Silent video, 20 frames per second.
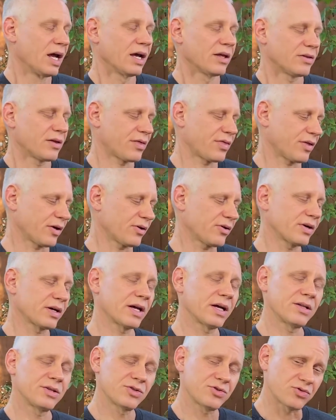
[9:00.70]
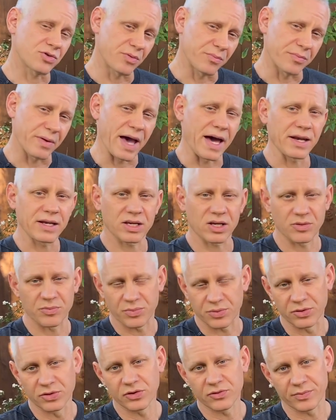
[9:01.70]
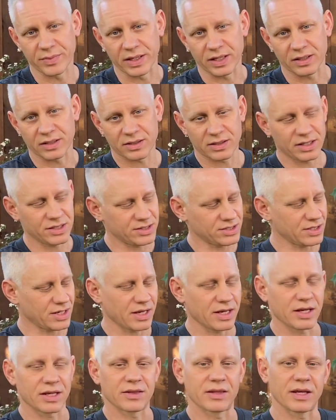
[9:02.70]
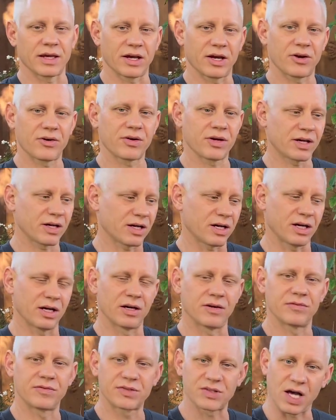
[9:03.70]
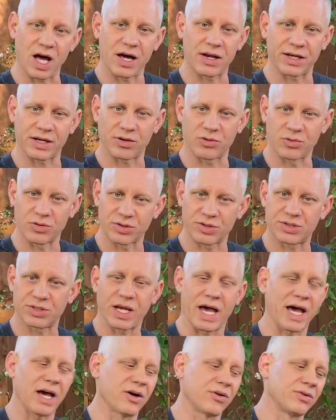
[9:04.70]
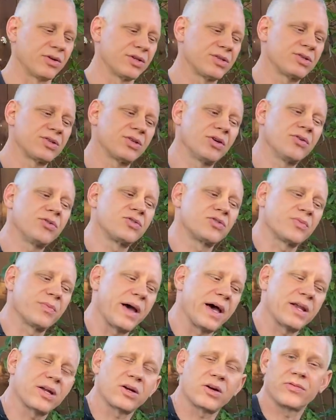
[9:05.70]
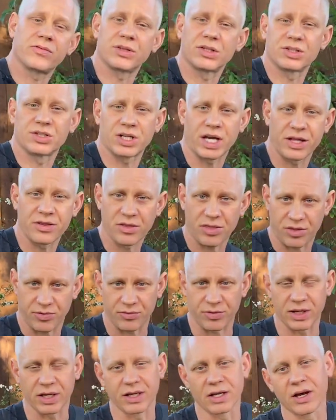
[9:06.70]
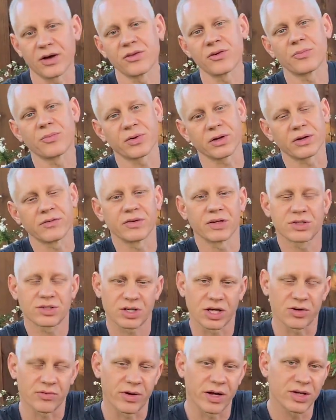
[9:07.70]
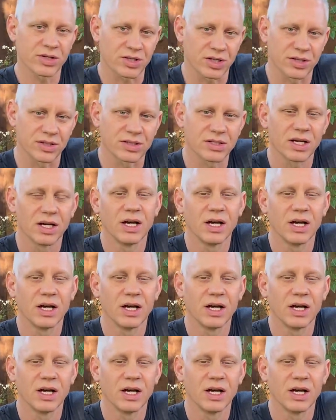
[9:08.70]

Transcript: The Theragun's dramatic improvement, let's say in the area of sonic or sound, is so dramatic over the Gen 3 and other previous generations